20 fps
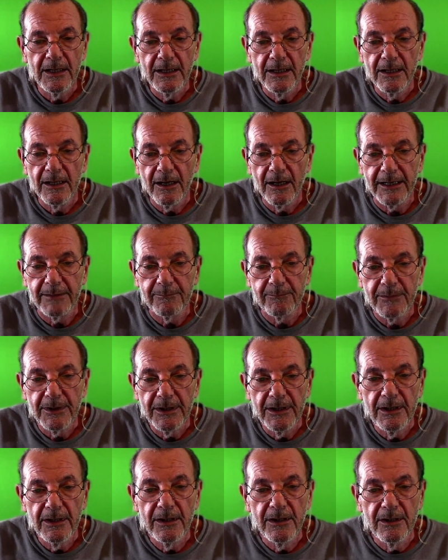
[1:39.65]
All right.
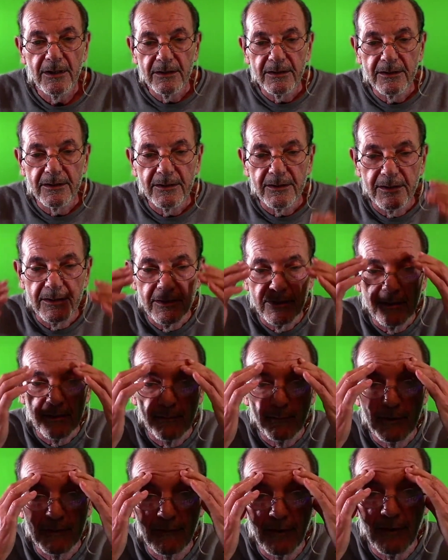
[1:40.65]

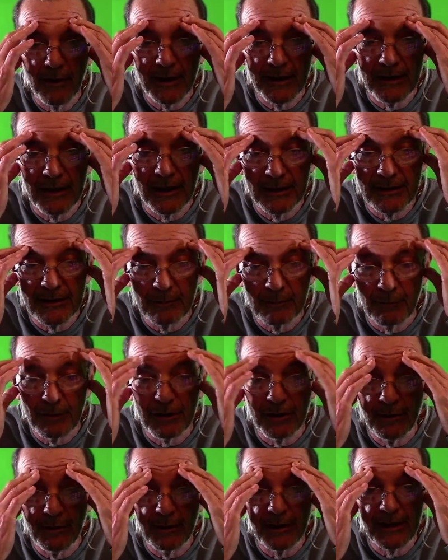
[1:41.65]
We've already done we're
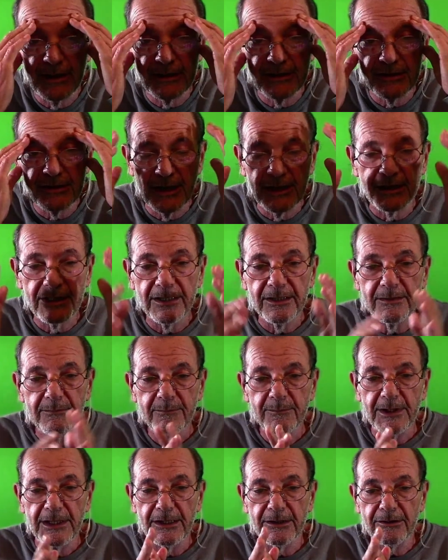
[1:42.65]
doing the agenda.
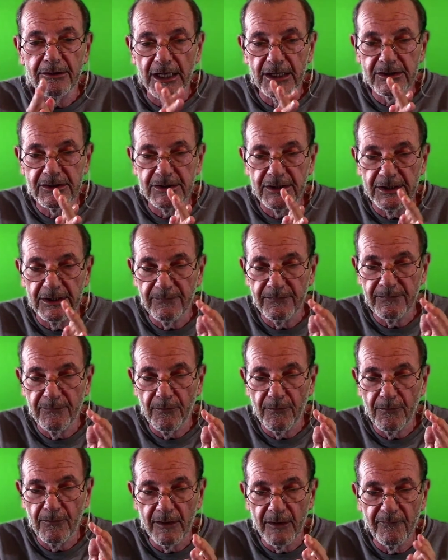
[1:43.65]
The introduction is for
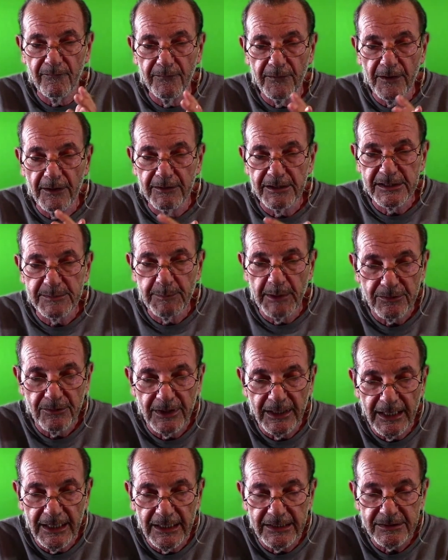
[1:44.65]
our very special
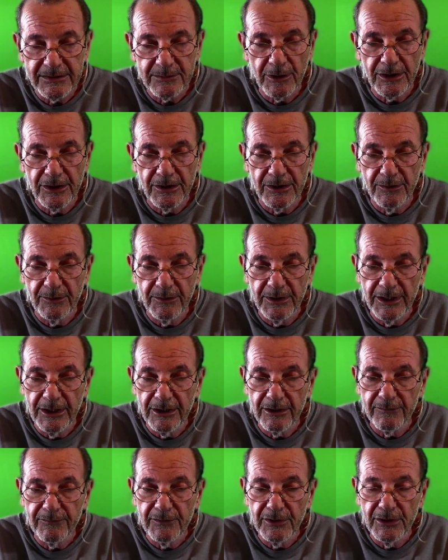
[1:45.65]
guest. We're going to do the
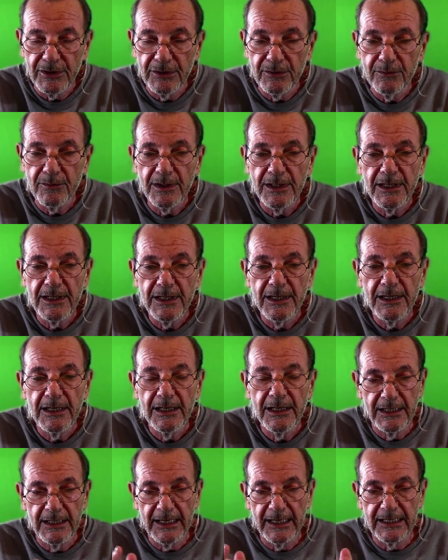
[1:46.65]
interview. He
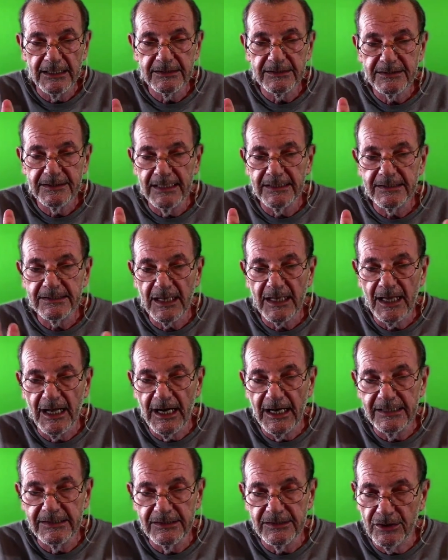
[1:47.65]
has 10
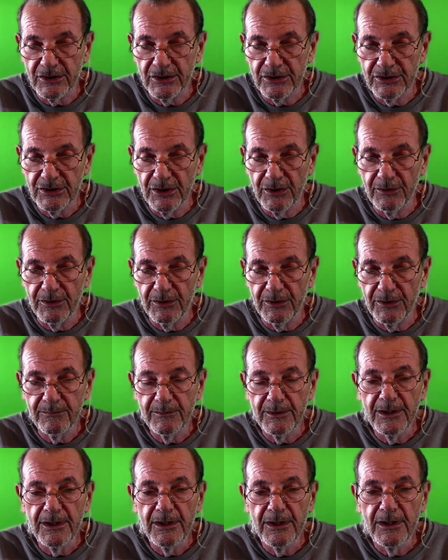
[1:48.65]
slides he's going to show you.
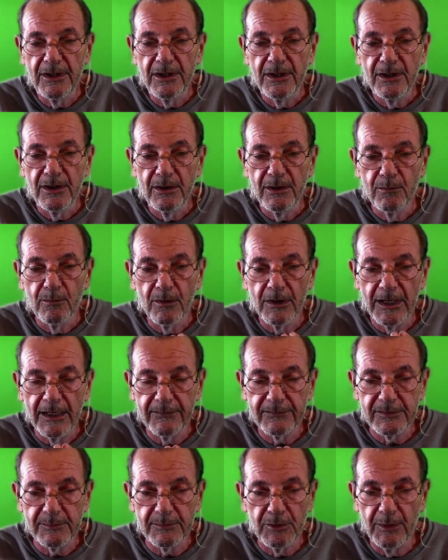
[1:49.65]
We'll have some
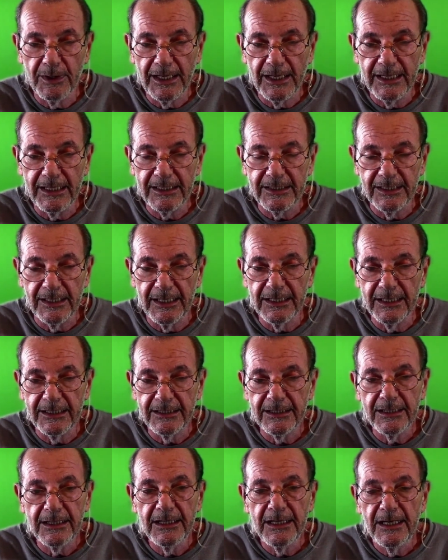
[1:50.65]
Q&A at the end,
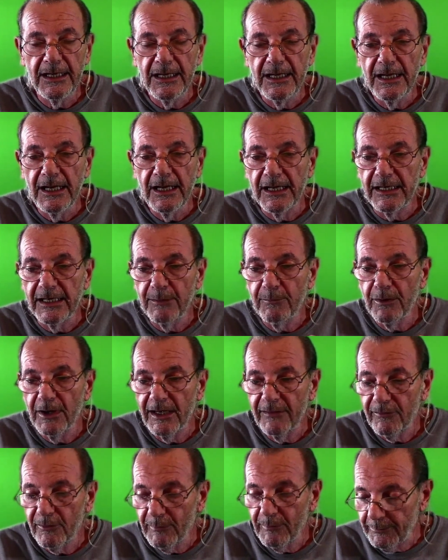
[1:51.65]
and then we'll have a
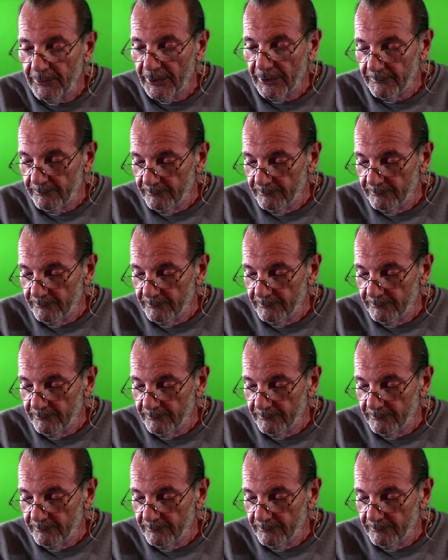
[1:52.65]
wrap up.